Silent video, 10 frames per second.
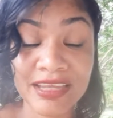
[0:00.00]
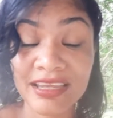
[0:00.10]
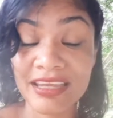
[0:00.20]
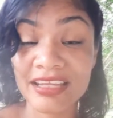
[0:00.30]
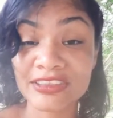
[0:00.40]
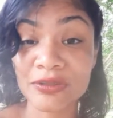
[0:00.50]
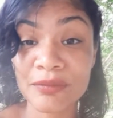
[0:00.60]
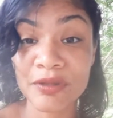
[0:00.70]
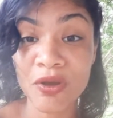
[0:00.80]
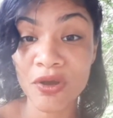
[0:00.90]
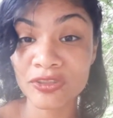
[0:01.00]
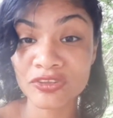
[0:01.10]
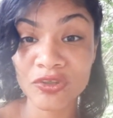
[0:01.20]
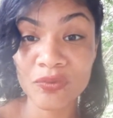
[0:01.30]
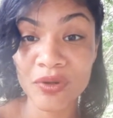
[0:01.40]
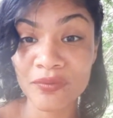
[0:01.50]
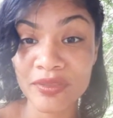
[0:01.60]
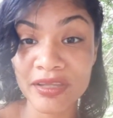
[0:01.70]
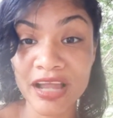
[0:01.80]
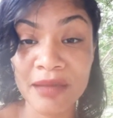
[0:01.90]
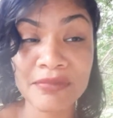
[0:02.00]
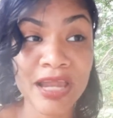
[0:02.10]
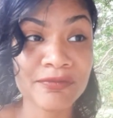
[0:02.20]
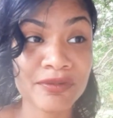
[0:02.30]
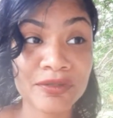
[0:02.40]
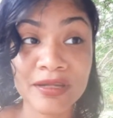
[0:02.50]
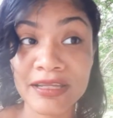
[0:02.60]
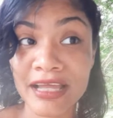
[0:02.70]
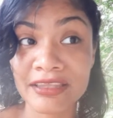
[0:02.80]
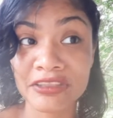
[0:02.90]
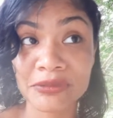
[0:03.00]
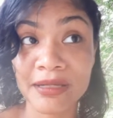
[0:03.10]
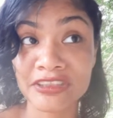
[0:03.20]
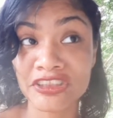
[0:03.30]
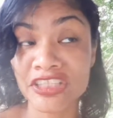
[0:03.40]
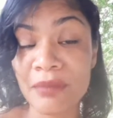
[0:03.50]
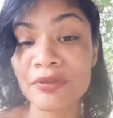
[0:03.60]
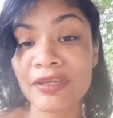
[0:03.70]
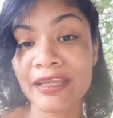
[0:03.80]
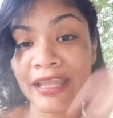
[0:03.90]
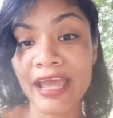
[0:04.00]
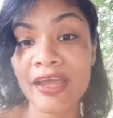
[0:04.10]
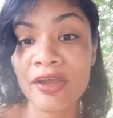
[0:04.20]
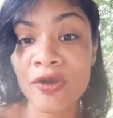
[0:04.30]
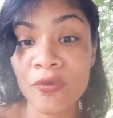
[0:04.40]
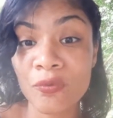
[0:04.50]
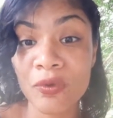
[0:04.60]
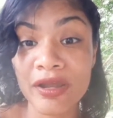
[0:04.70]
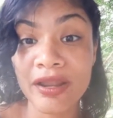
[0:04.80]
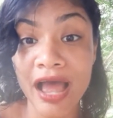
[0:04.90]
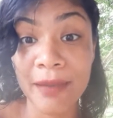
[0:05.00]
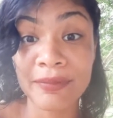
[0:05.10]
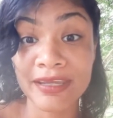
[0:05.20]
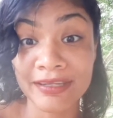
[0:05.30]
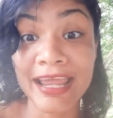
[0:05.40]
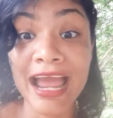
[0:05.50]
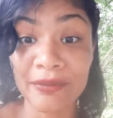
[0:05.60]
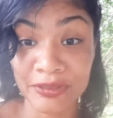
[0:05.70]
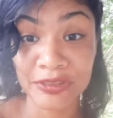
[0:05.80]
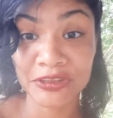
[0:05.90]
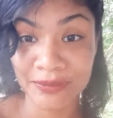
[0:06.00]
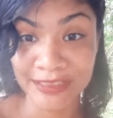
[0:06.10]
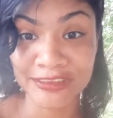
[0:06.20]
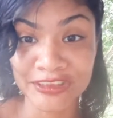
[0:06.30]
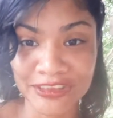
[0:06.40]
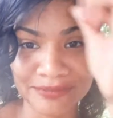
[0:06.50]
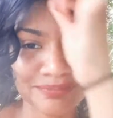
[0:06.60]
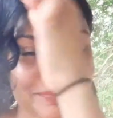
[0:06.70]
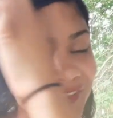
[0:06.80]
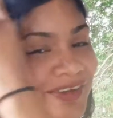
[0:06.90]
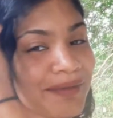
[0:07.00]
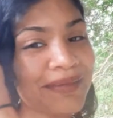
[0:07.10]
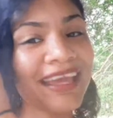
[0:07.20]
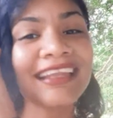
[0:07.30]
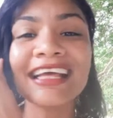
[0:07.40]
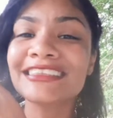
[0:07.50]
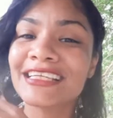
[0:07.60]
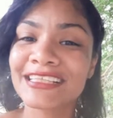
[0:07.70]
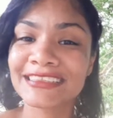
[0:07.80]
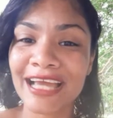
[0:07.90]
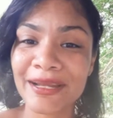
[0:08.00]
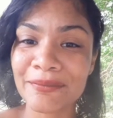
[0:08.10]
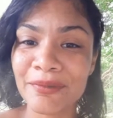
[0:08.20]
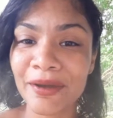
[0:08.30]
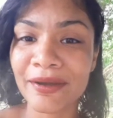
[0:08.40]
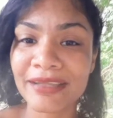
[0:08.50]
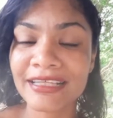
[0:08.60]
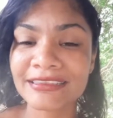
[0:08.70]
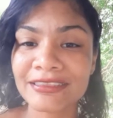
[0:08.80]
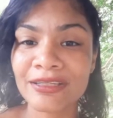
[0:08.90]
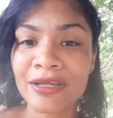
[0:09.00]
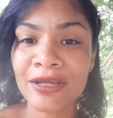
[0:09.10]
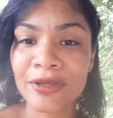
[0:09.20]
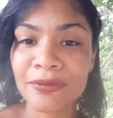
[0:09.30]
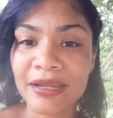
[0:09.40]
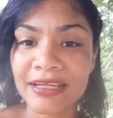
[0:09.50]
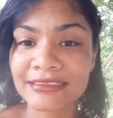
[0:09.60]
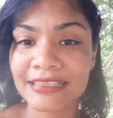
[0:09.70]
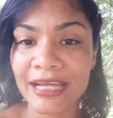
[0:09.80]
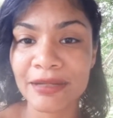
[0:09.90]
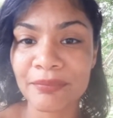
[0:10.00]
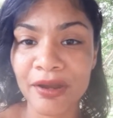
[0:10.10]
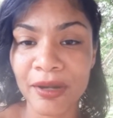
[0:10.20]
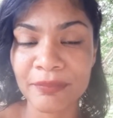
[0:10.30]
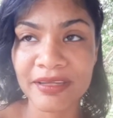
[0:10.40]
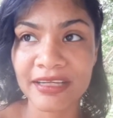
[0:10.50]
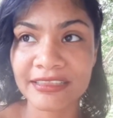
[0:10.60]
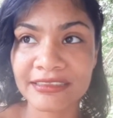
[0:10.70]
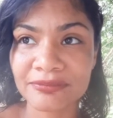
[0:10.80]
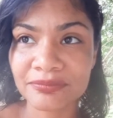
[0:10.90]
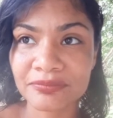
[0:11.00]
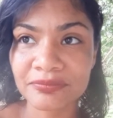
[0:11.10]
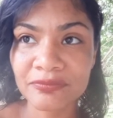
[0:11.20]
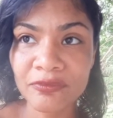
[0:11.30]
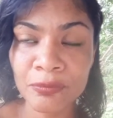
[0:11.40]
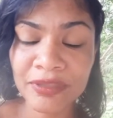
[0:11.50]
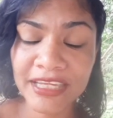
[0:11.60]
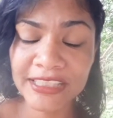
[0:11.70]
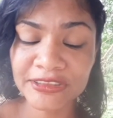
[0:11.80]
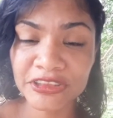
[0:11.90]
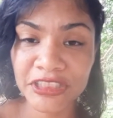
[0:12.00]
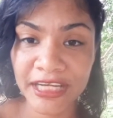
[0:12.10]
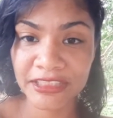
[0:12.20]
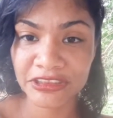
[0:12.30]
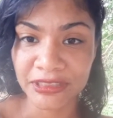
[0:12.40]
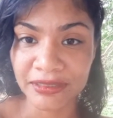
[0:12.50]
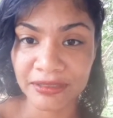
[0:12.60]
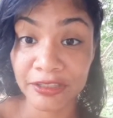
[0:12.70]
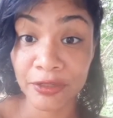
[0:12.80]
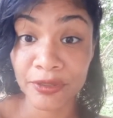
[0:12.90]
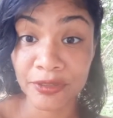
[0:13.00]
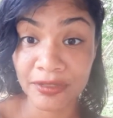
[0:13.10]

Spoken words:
it's going to be all so worth it. I'm not even looking at the transition. I'm looking at what I'm getting after the transition. You know what I mean? And that's the exciting part. That's the great exciting part, because when things are changing, in your